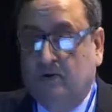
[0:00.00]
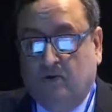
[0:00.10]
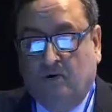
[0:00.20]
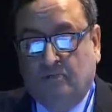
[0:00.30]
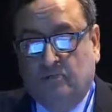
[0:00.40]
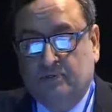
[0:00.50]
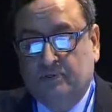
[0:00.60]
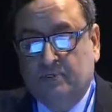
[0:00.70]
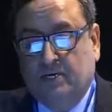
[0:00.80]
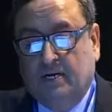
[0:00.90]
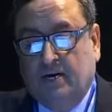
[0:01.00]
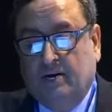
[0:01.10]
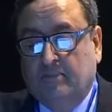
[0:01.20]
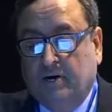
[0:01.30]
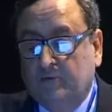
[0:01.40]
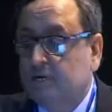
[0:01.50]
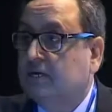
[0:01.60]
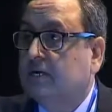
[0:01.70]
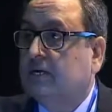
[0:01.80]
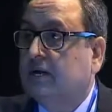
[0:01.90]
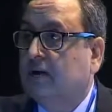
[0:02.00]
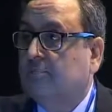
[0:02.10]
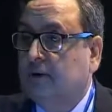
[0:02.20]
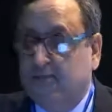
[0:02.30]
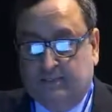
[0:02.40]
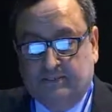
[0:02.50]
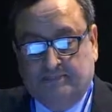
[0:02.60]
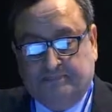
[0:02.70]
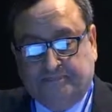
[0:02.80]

hormones and biogenic amines.